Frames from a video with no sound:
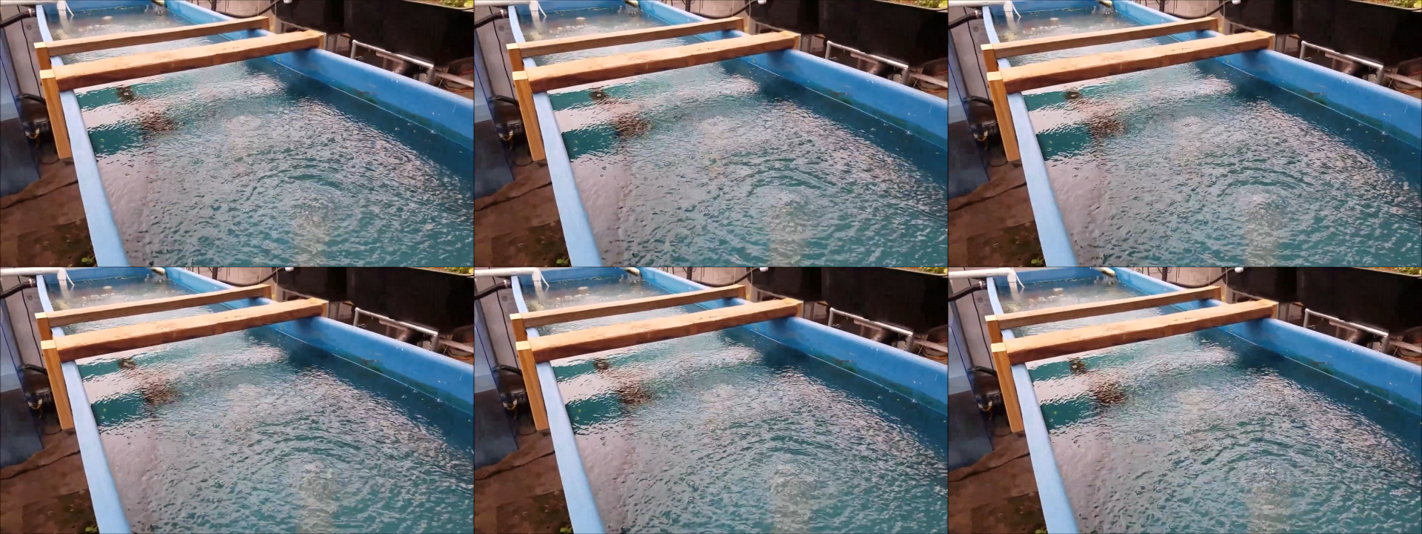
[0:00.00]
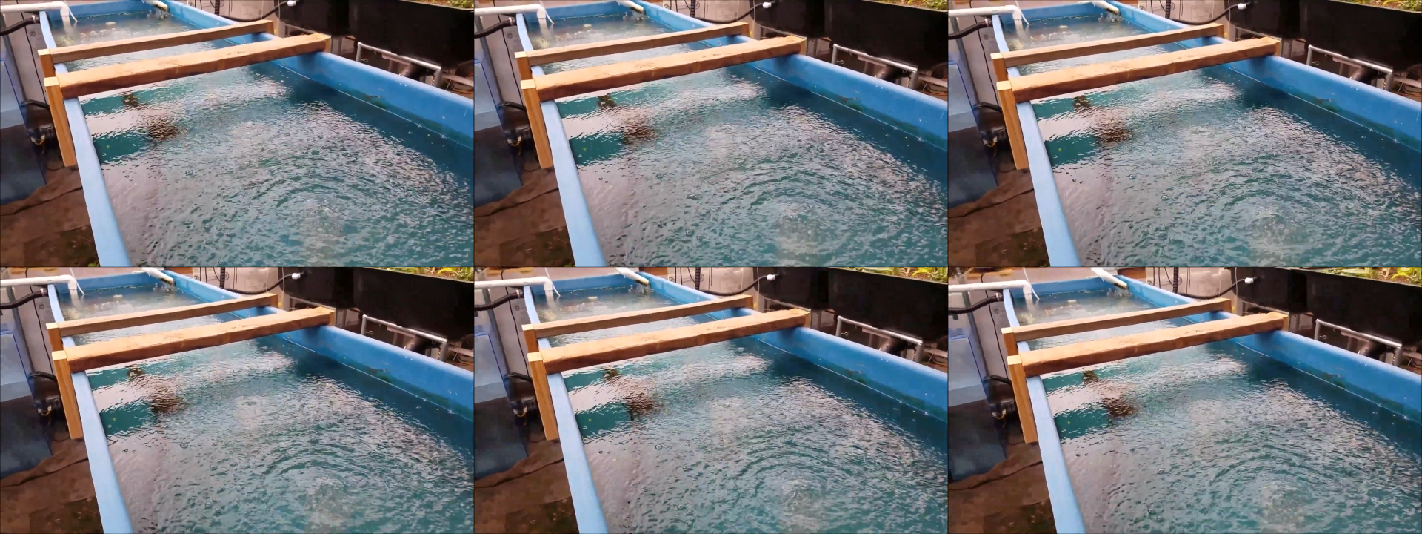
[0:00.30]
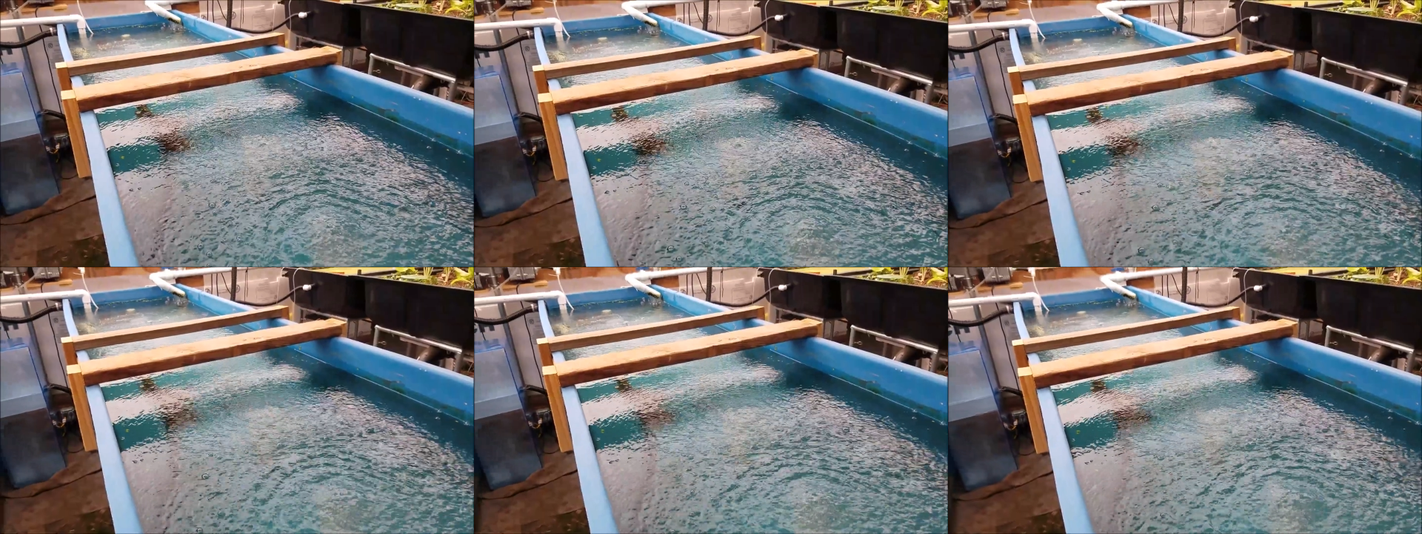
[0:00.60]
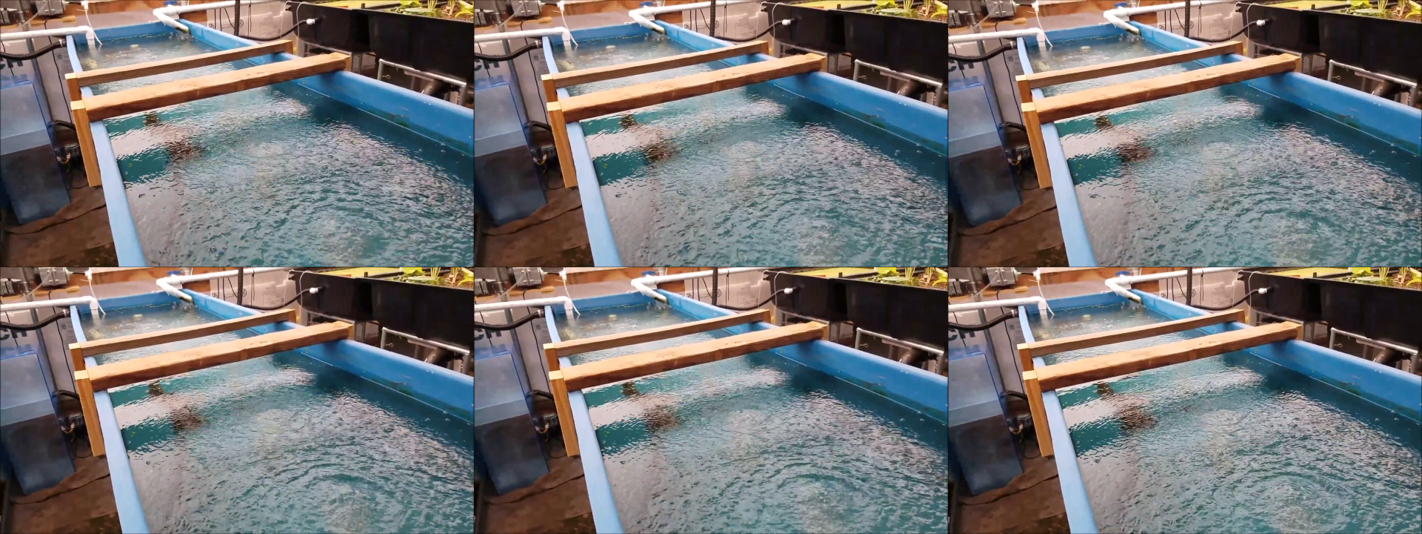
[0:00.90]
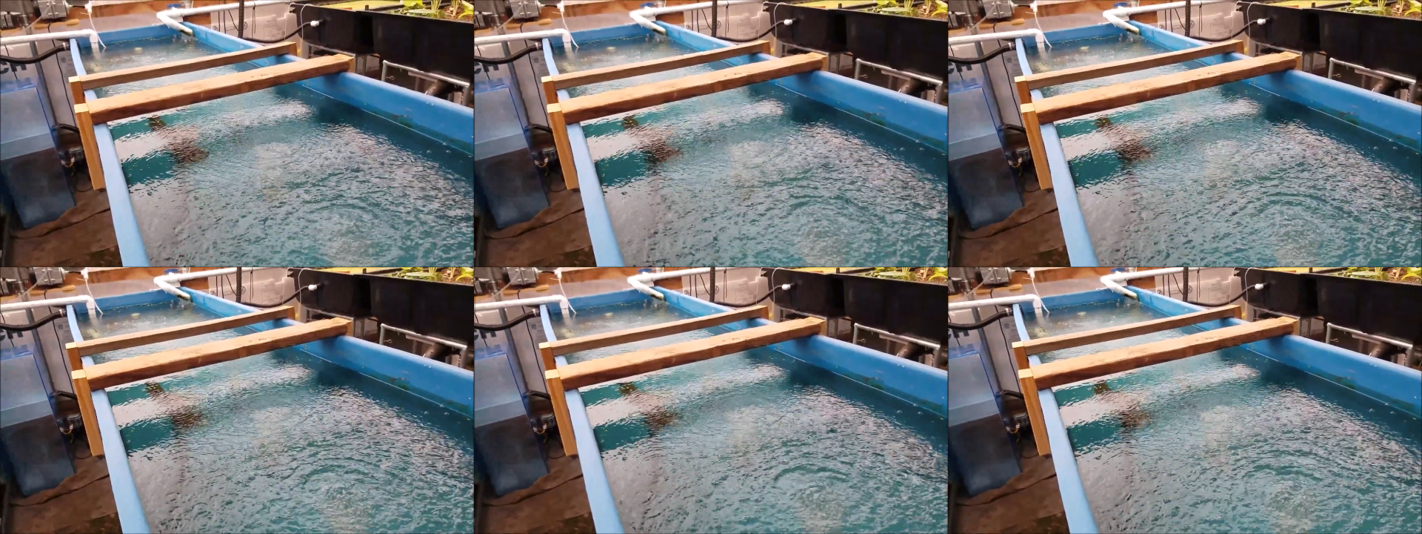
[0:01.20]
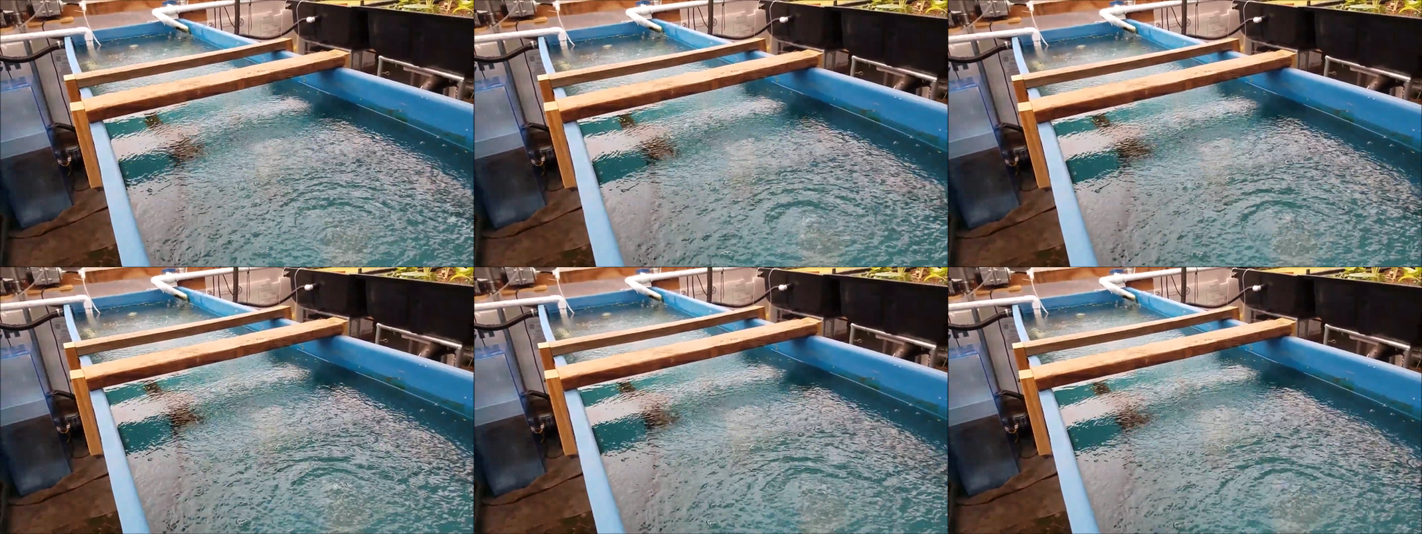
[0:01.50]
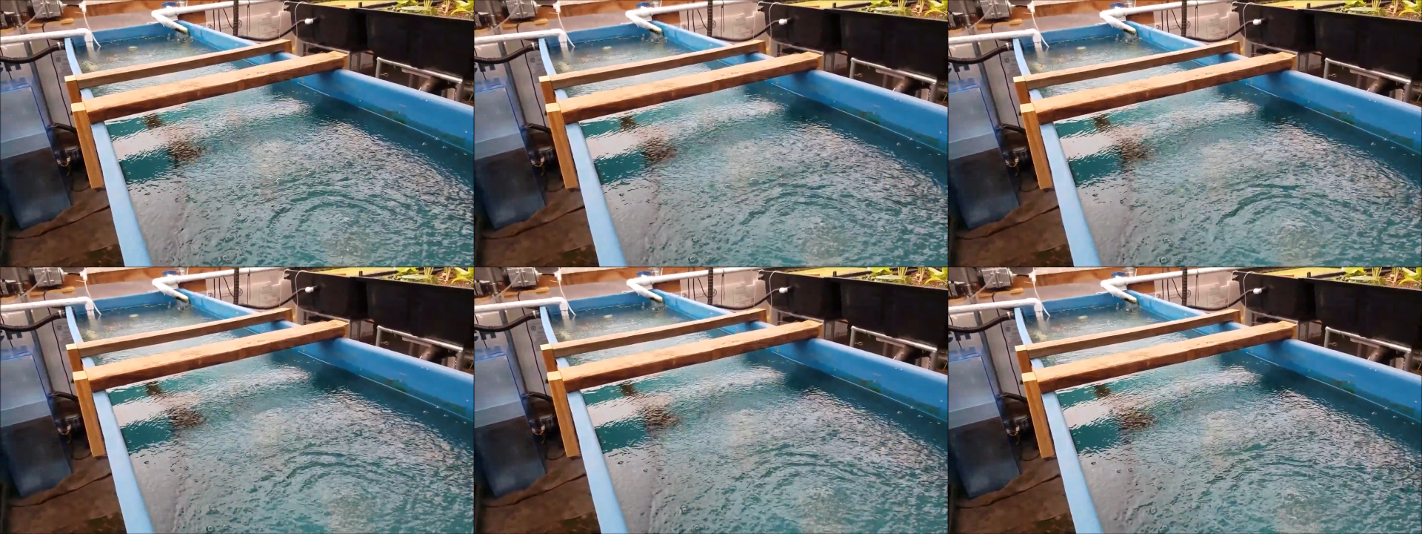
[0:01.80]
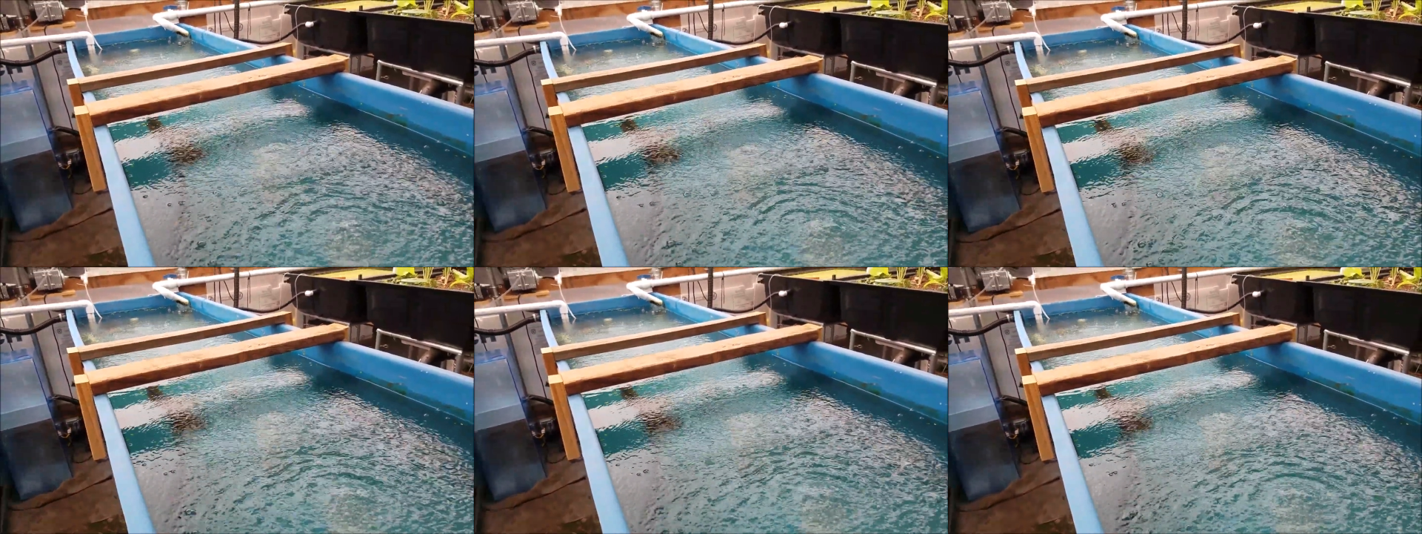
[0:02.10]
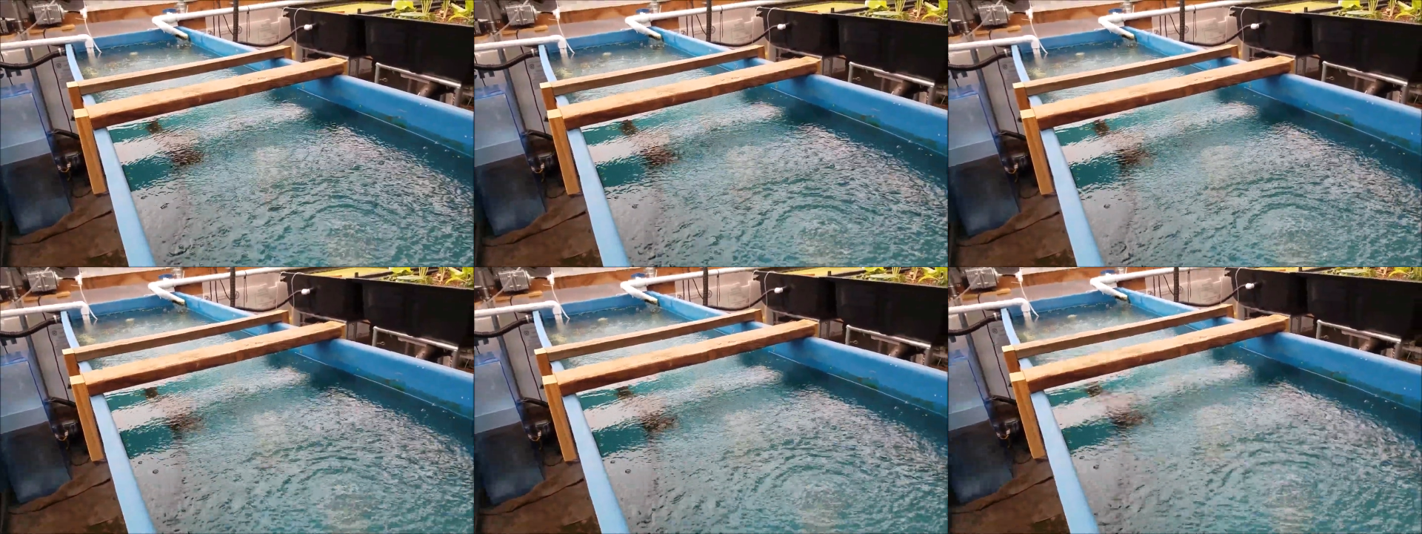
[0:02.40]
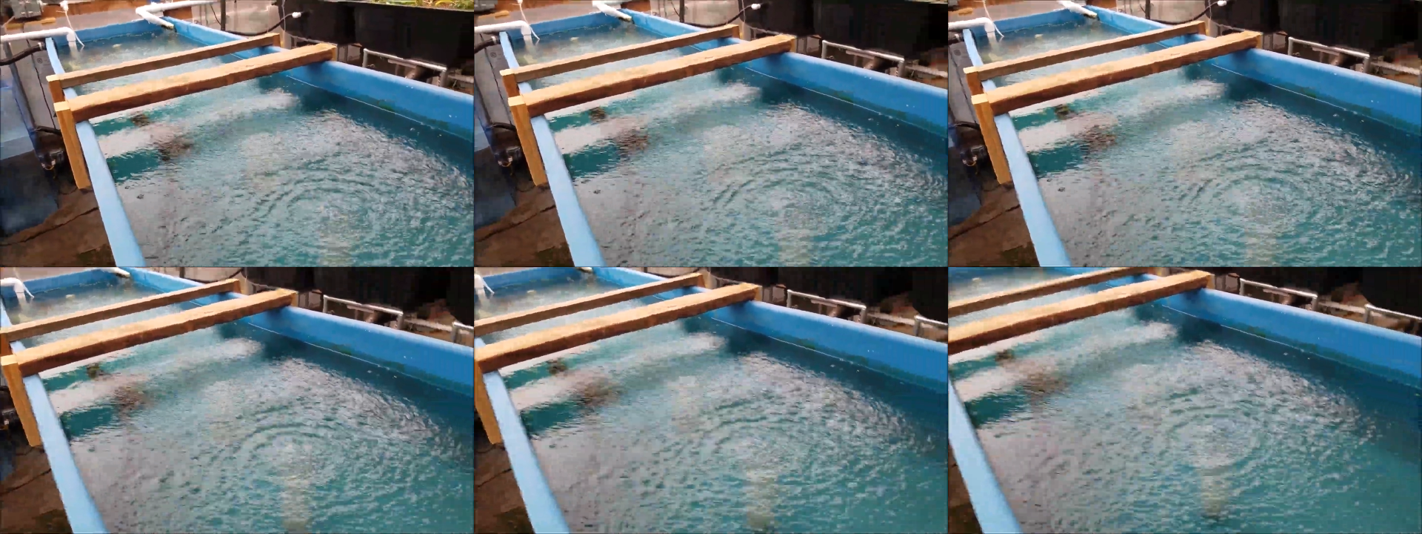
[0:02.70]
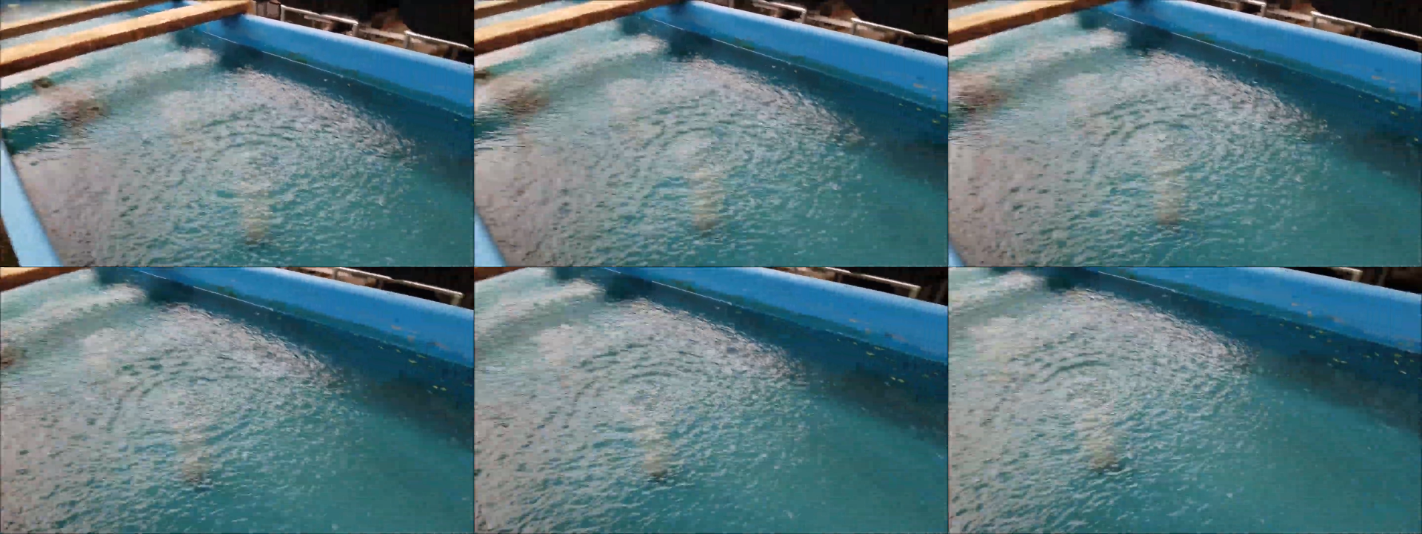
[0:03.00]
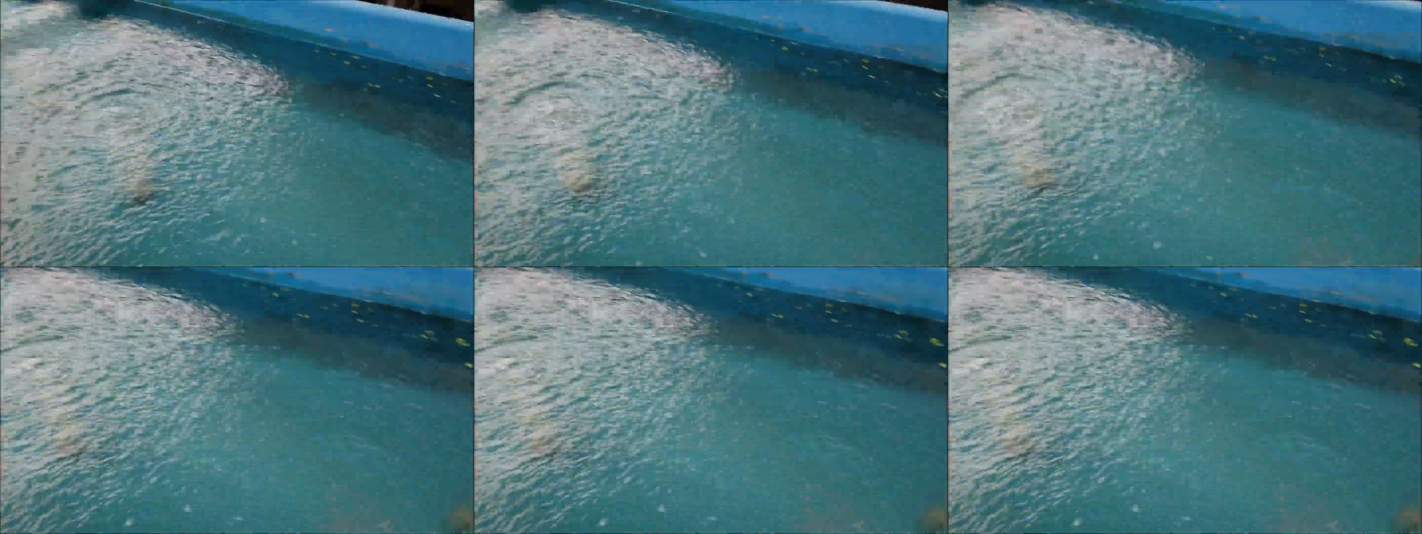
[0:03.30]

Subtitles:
No face is visible, so there are no lips to read.